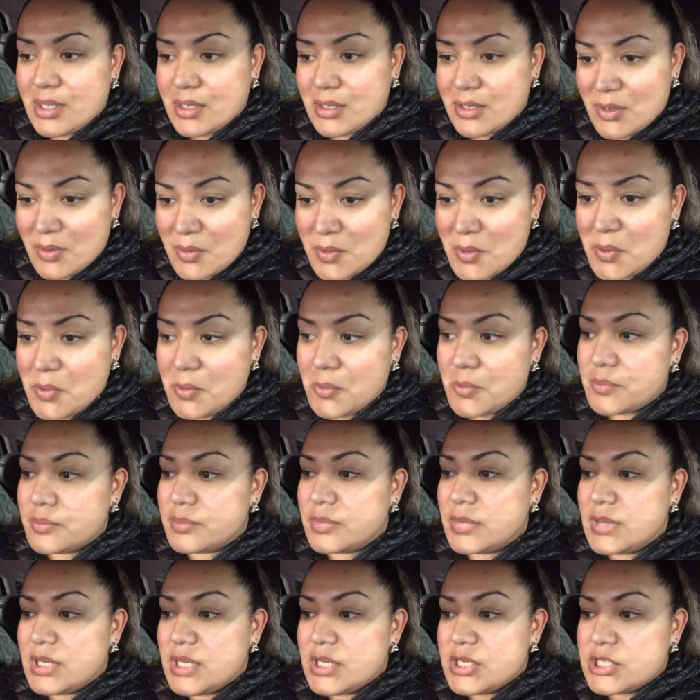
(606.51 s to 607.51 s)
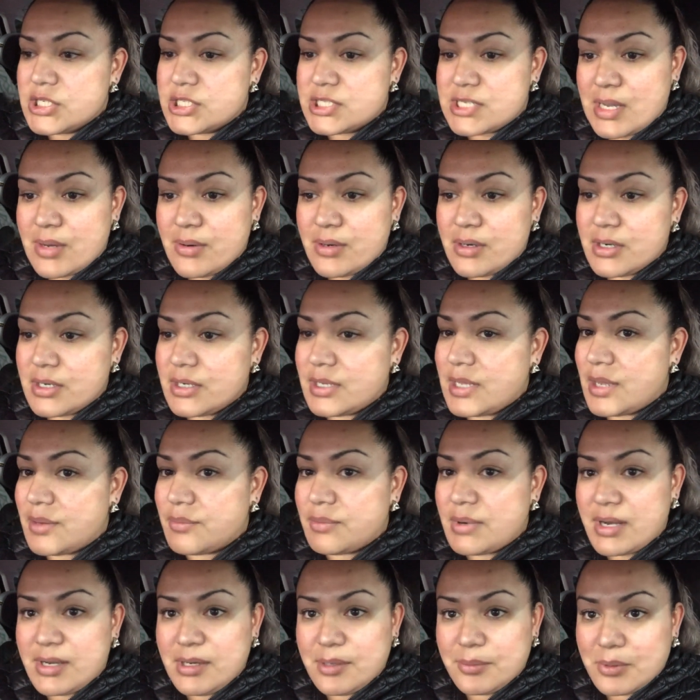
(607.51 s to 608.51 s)
go home, shower, get
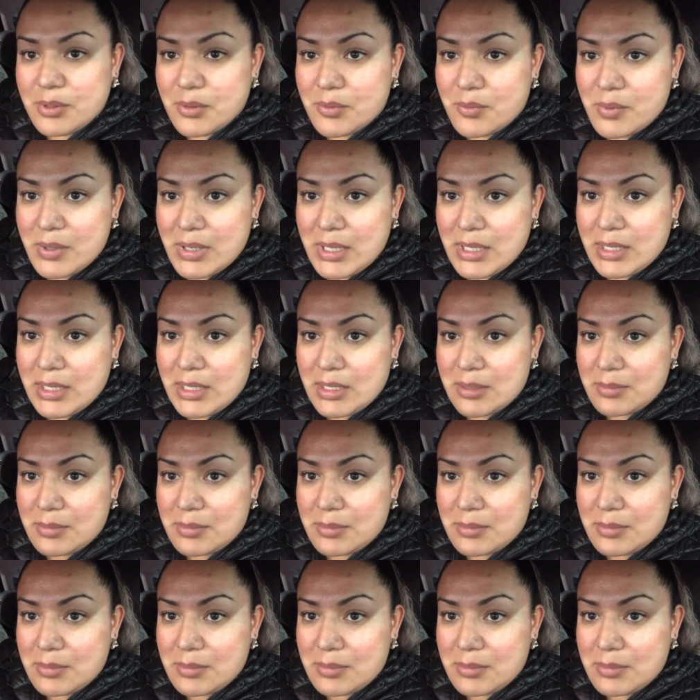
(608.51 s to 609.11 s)
ready real quick.